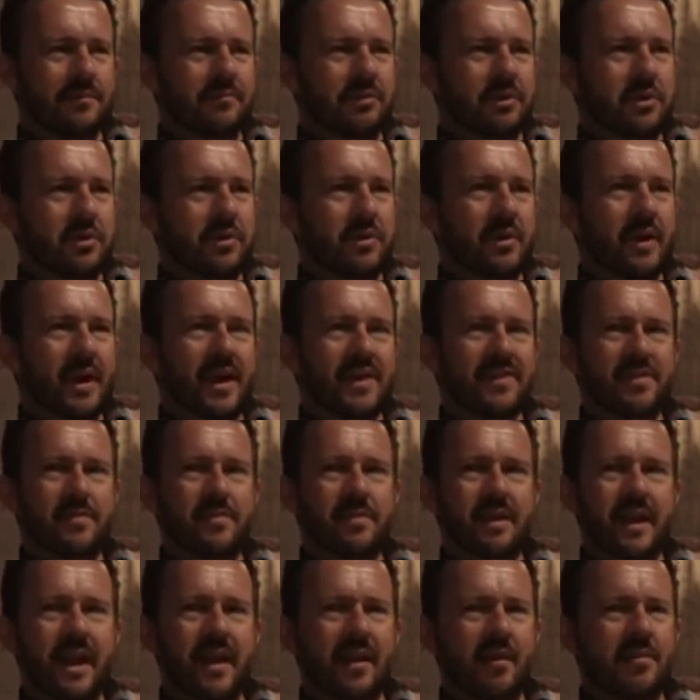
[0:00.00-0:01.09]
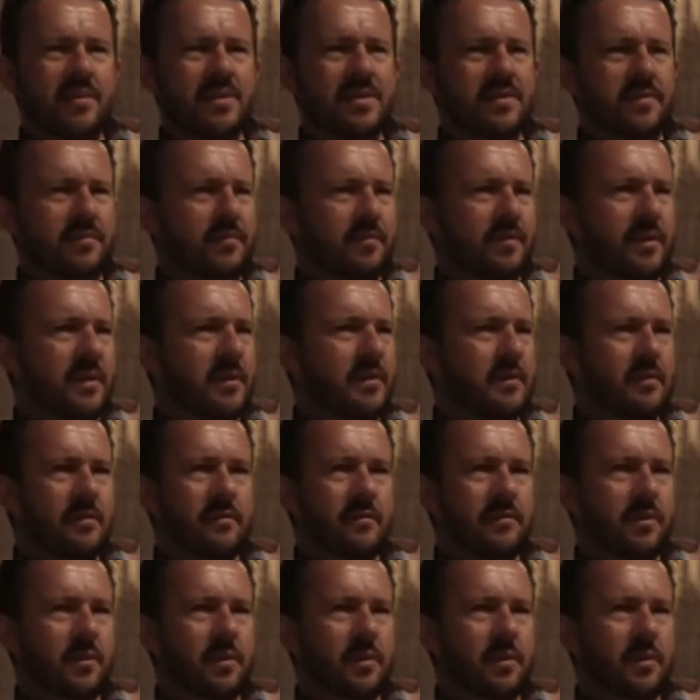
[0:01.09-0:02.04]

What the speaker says: There has to be the elements of fear, of